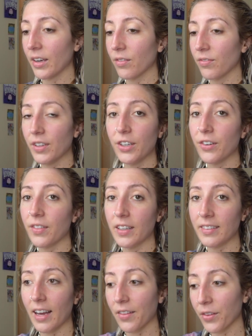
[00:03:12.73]
figured
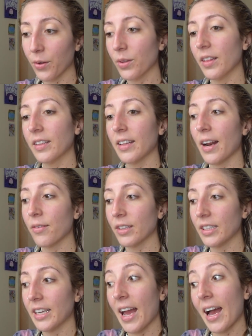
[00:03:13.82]
things out. The only thing that I
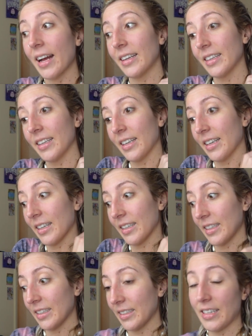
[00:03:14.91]
really had
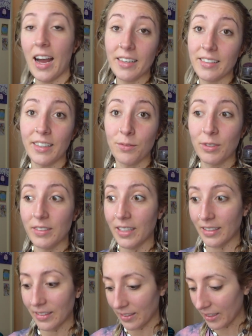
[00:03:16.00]
not done was
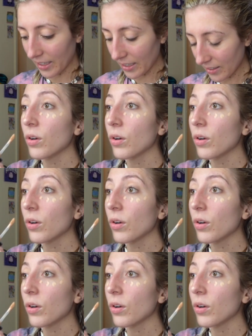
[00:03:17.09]
get the ticket.